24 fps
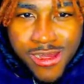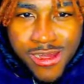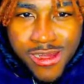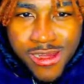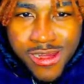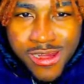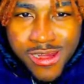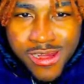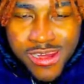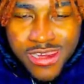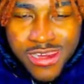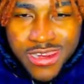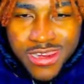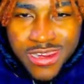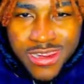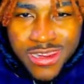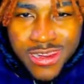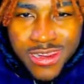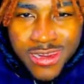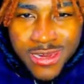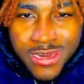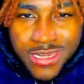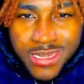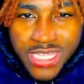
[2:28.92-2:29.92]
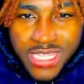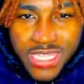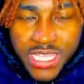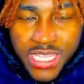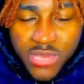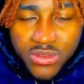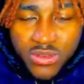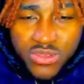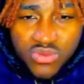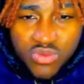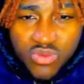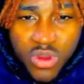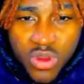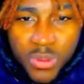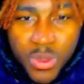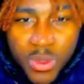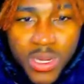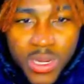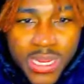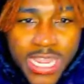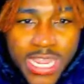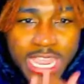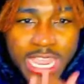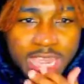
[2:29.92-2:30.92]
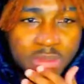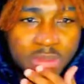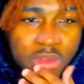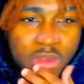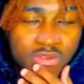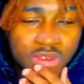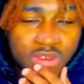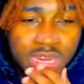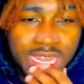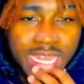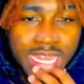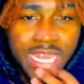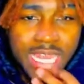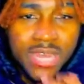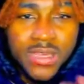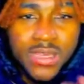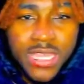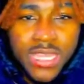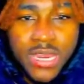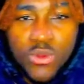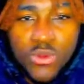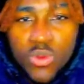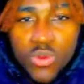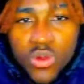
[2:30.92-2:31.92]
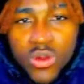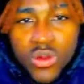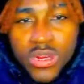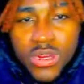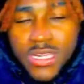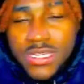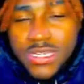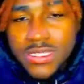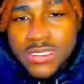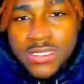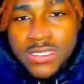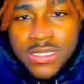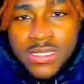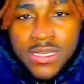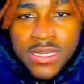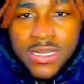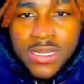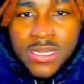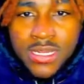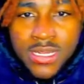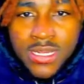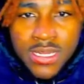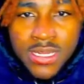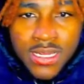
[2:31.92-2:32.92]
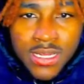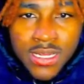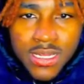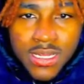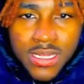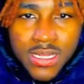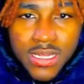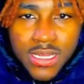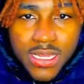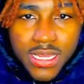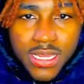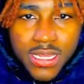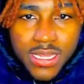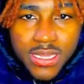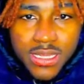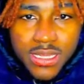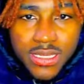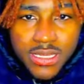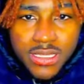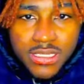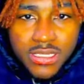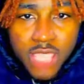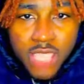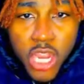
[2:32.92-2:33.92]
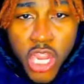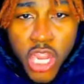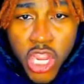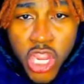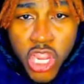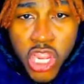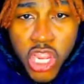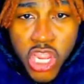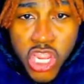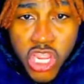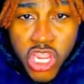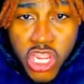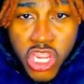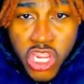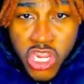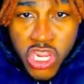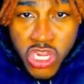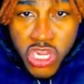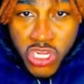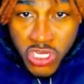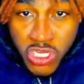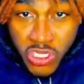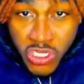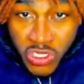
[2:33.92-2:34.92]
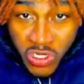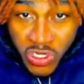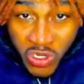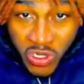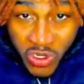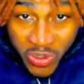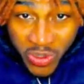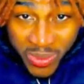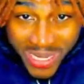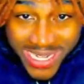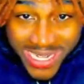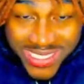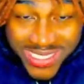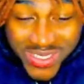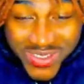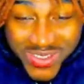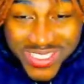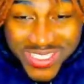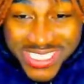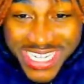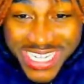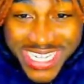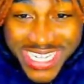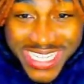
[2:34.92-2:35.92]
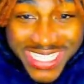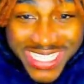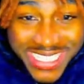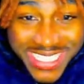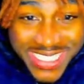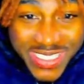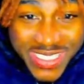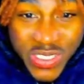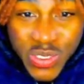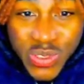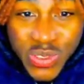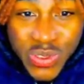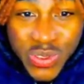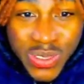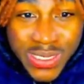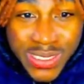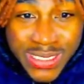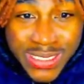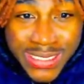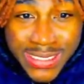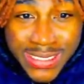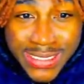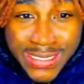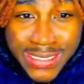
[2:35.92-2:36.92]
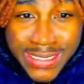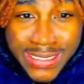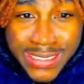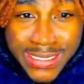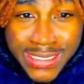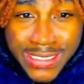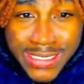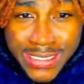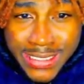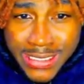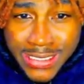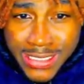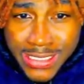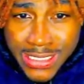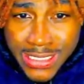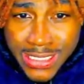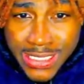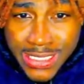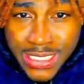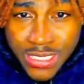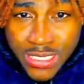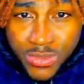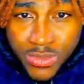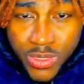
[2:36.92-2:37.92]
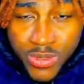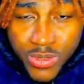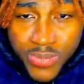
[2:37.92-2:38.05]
I think it was one more game. I forgot. Oh yeah, Warriors. Damn, that's on Shai Gilly too. Come on.